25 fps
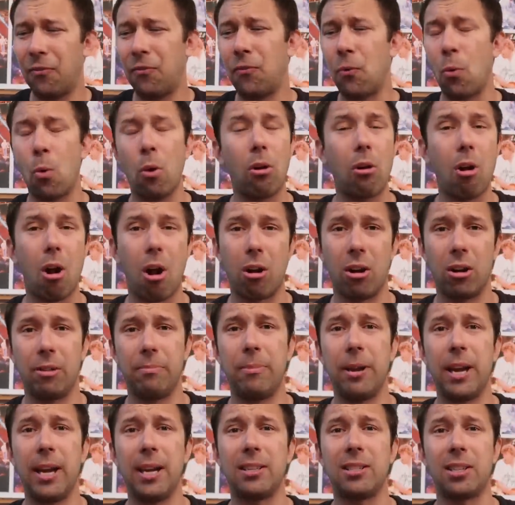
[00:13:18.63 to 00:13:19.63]
Four
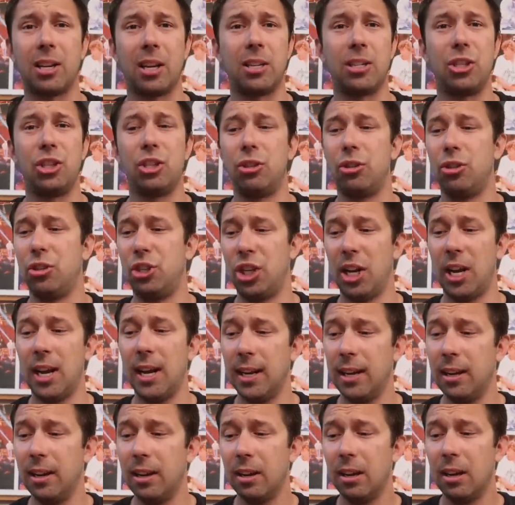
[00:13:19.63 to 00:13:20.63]
hard baits, a
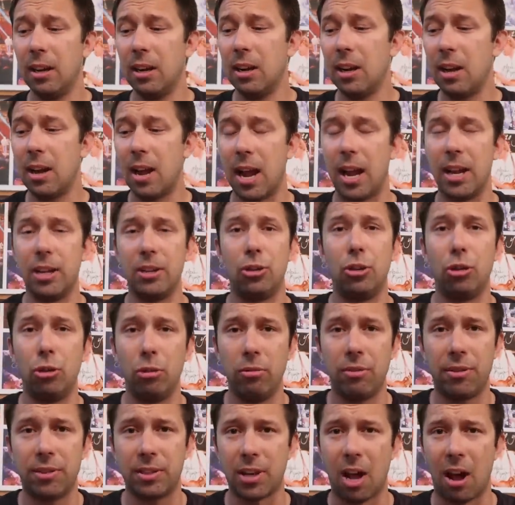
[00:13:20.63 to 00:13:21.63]
jig, and
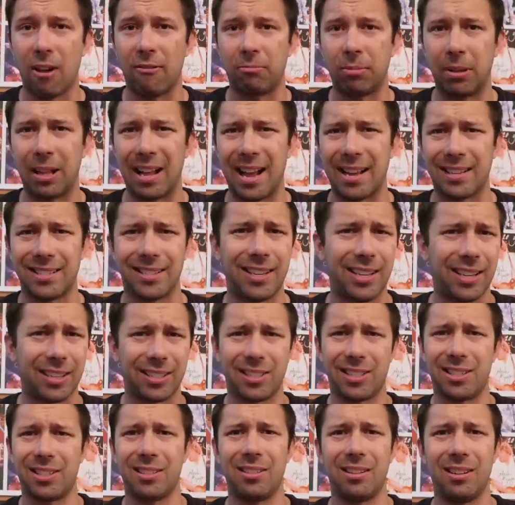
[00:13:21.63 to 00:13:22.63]
two soft
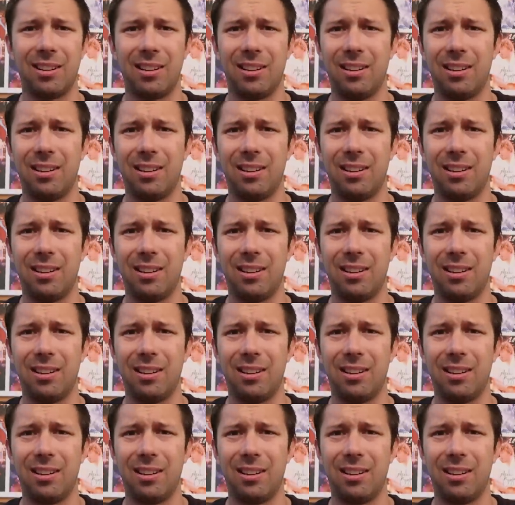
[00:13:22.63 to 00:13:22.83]
plastics.